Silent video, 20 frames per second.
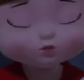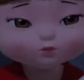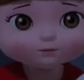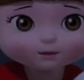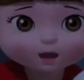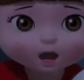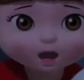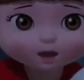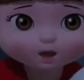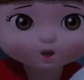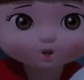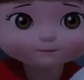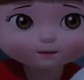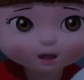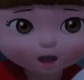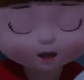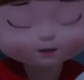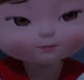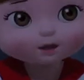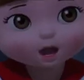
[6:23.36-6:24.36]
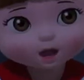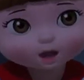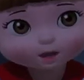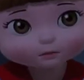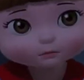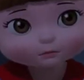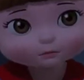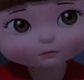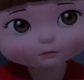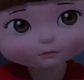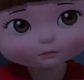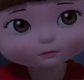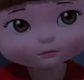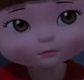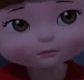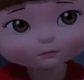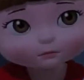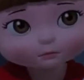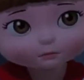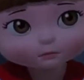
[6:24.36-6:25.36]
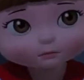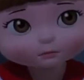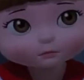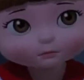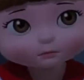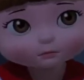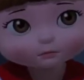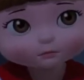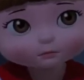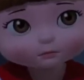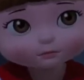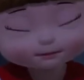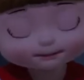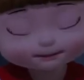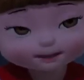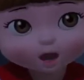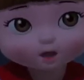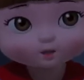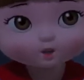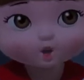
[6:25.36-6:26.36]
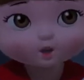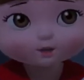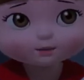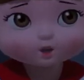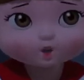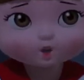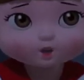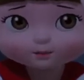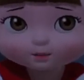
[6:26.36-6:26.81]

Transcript: I got rid of the curtain monster. Nothing can hurt you